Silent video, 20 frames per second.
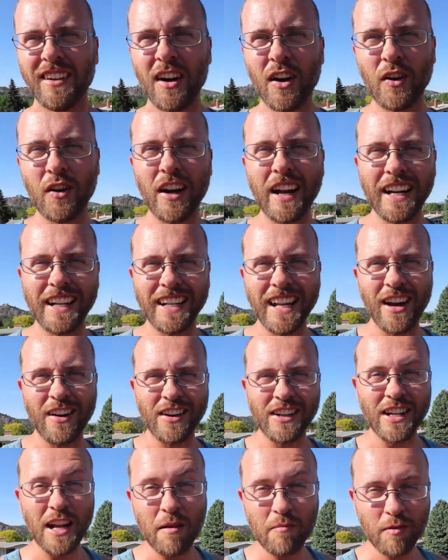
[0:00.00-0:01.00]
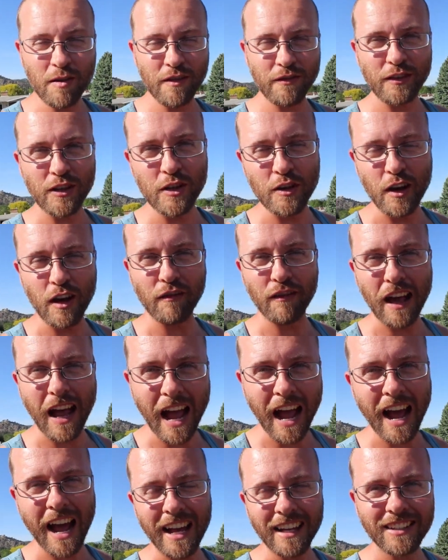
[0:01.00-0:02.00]
All right, now a number of you have
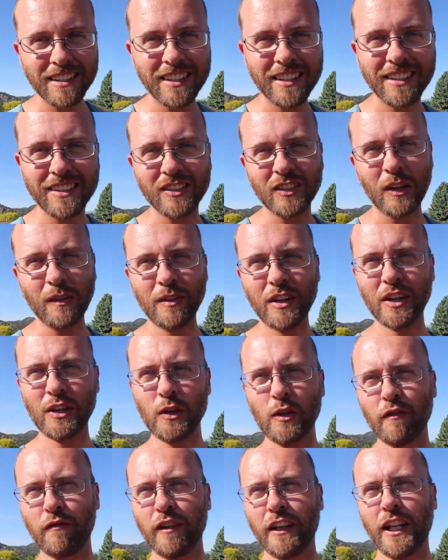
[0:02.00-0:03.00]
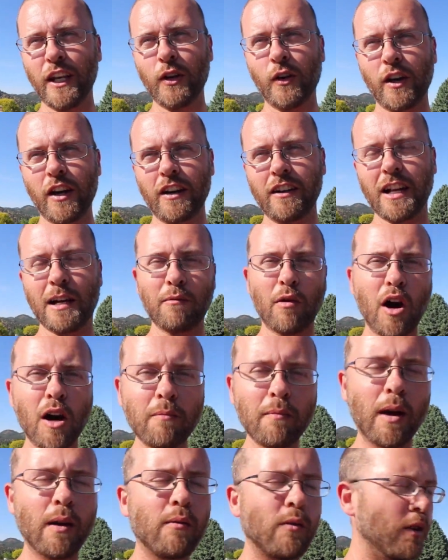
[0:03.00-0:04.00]
asked, so I'm gonna do a video on it. I'm
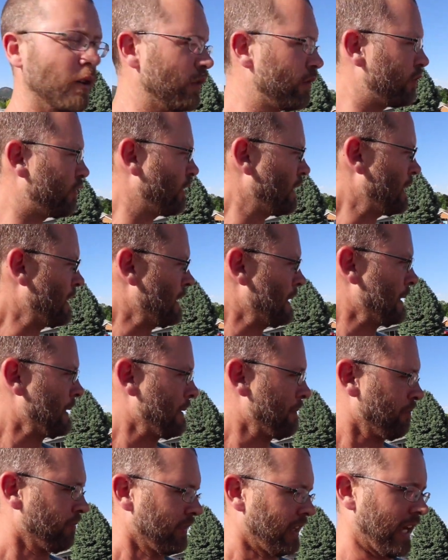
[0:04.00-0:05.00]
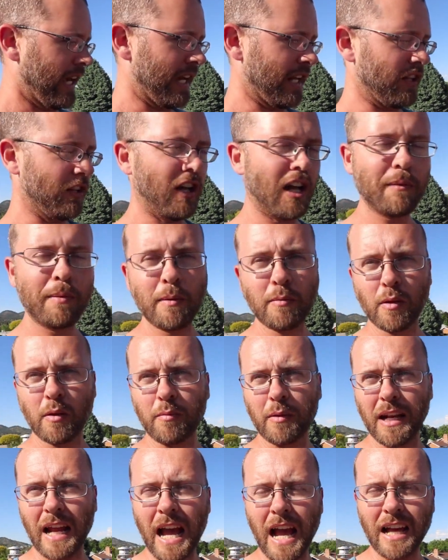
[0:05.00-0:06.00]
on my roof, and a lot of people
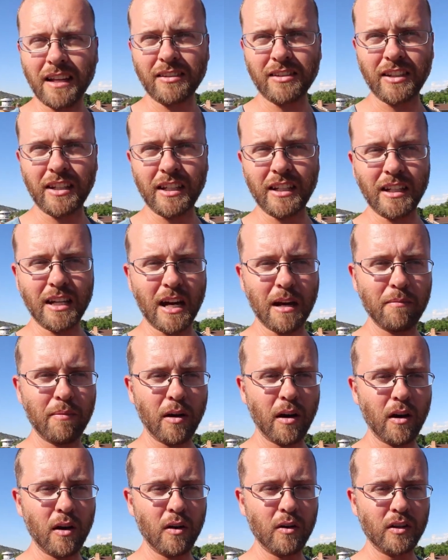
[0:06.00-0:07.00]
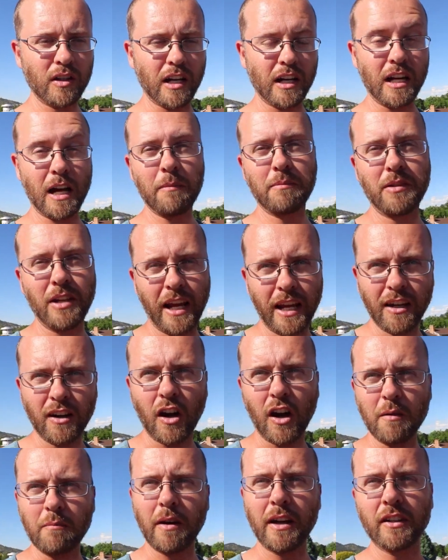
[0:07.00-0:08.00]
have been asking about an update
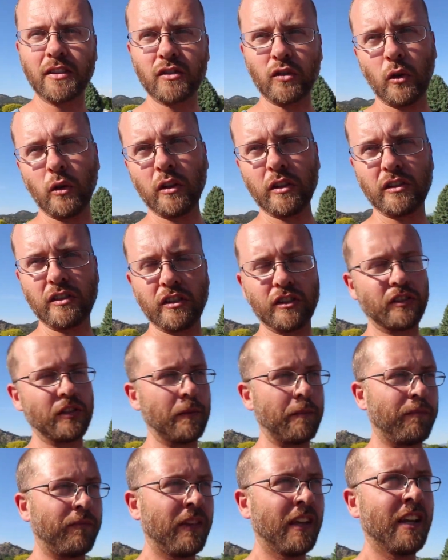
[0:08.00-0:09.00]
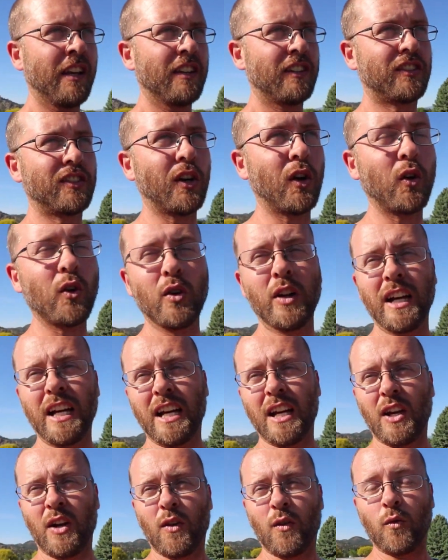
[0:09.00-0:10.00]
on my solar system. So
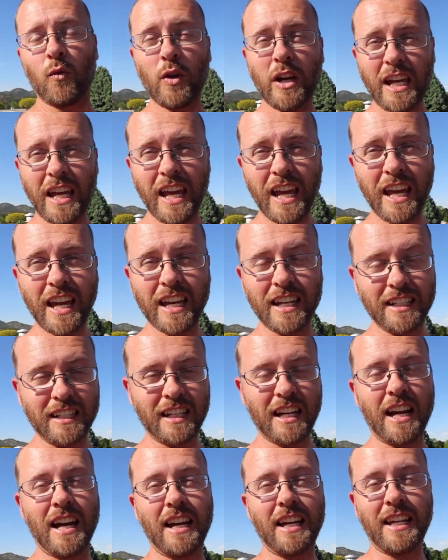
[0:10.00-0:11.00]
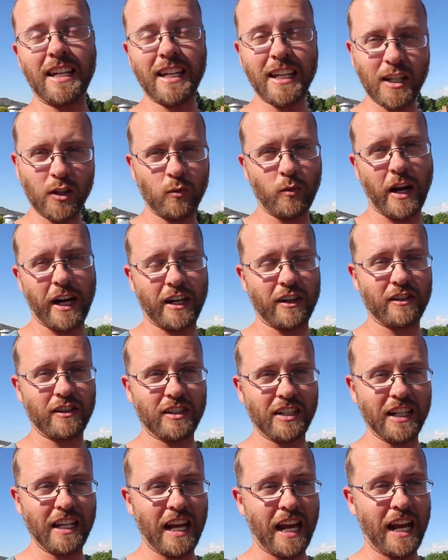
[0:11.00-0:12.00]
we hit a heat
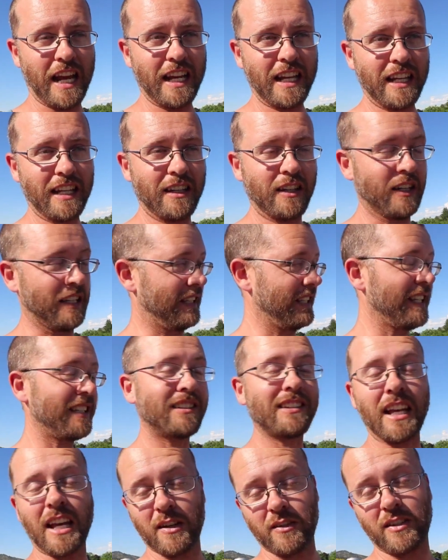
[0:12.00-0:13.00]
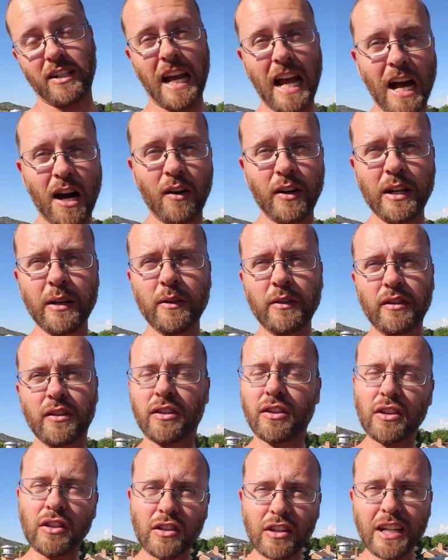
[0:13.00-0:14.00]
record today, at least downtown. It was
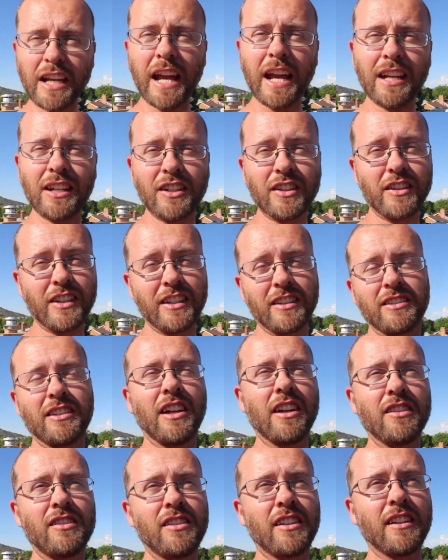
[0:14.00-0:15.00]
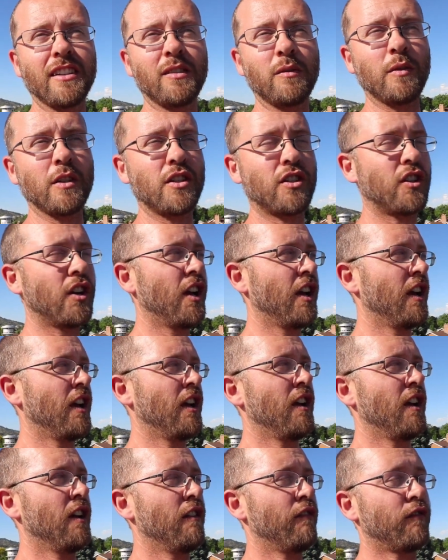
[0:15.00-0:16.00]
38 degrees Celsius, which
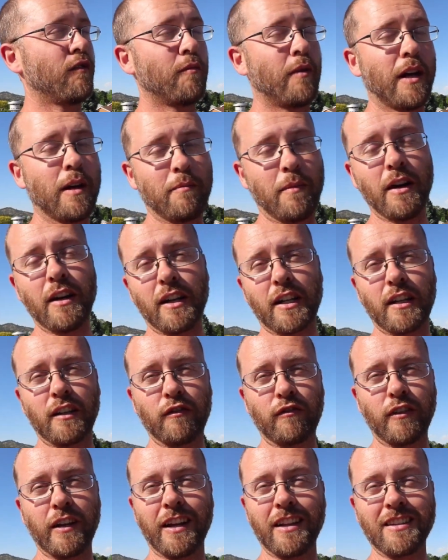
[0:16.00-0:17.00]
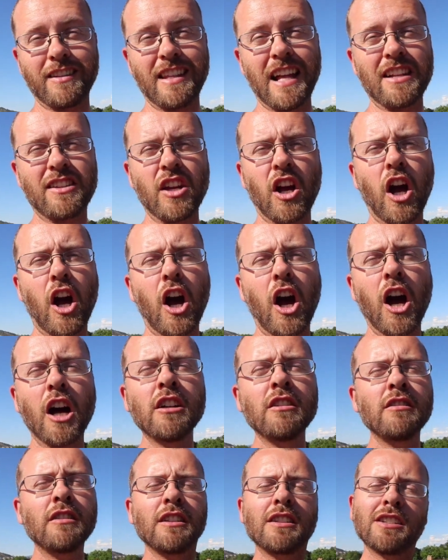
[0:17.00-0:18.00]
for my American friends, that's
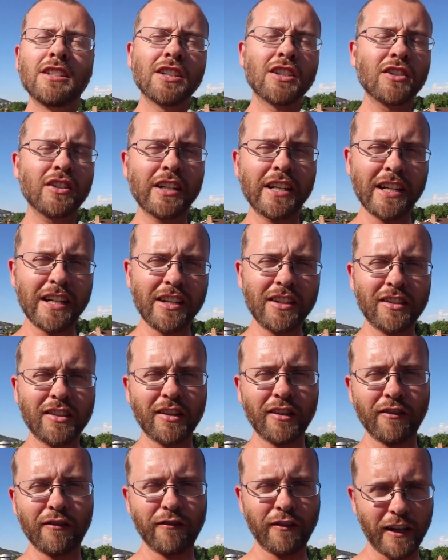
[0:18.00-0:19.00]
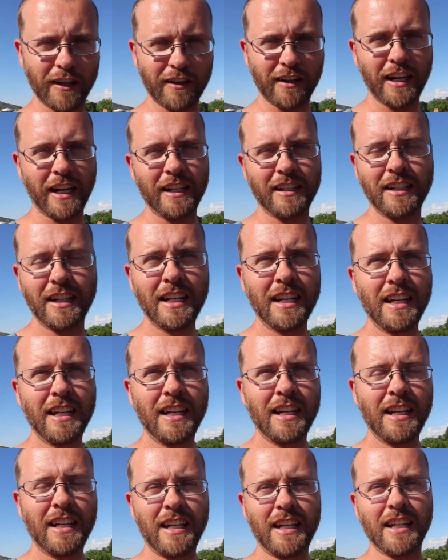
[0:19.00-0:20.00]
100 degrees Fahrenheit.
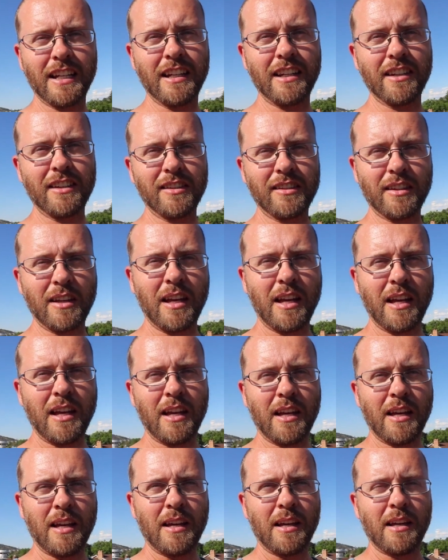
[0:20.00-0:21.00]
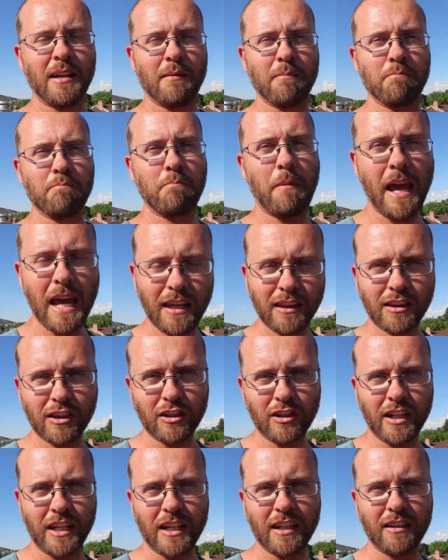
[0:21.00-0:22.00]
It is May
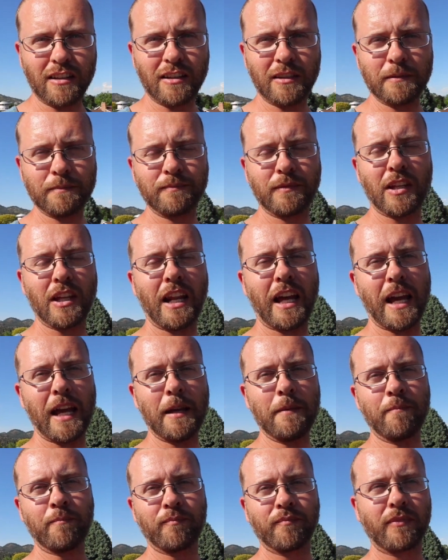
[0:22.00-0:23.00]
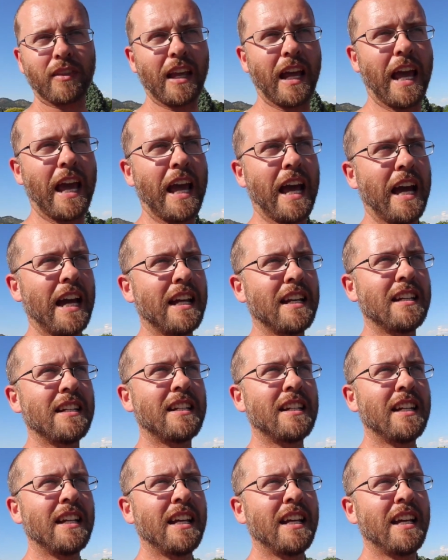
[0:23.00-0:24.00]
30th today,
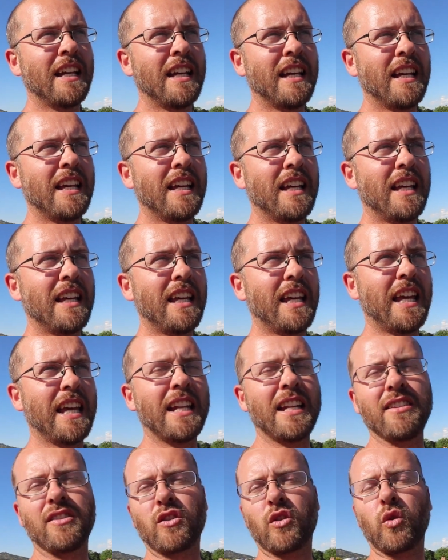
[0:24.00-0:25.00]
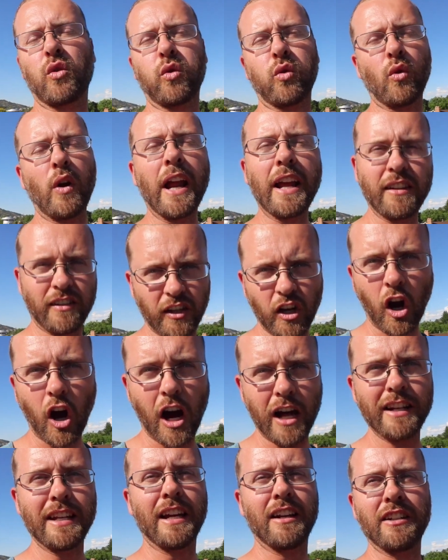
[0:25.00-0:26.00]
and it is crazy
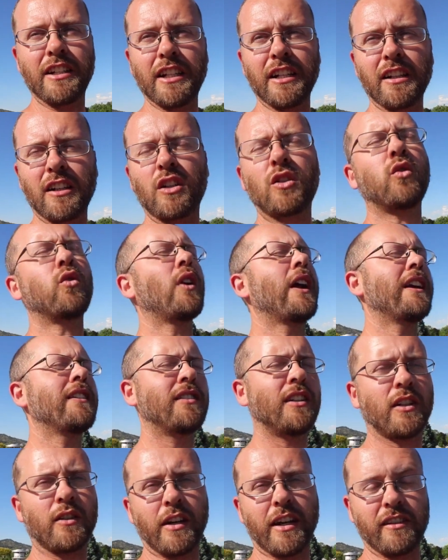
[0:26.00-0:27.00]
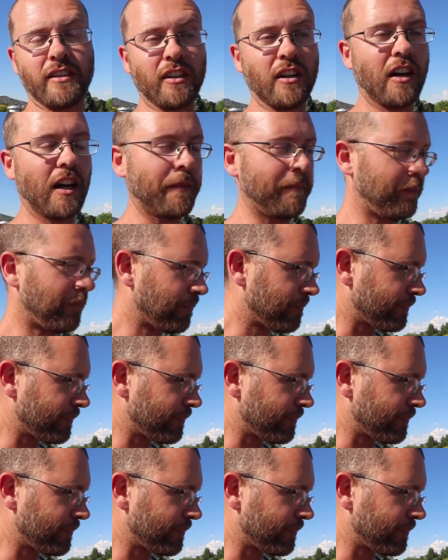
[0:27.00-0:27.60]
hot down here. Crazy, crazy hot.